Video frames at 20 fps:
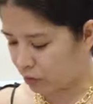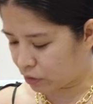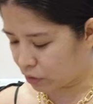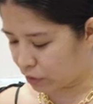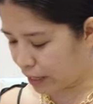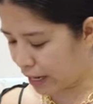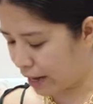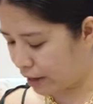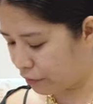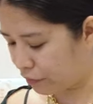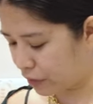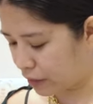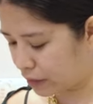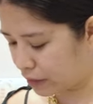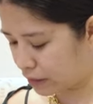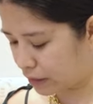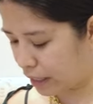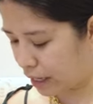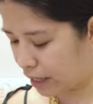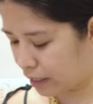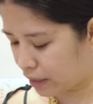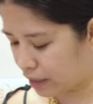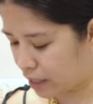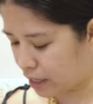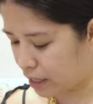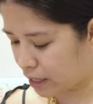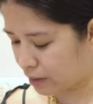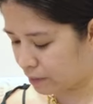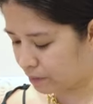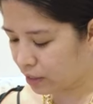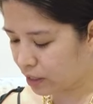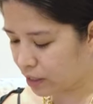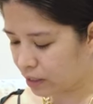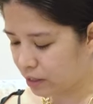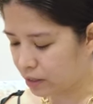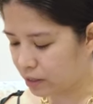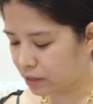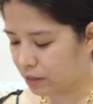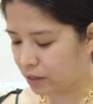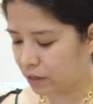to have it standing
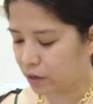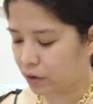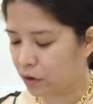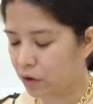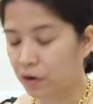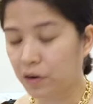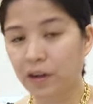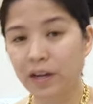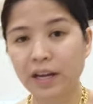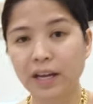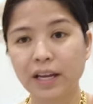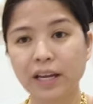in there.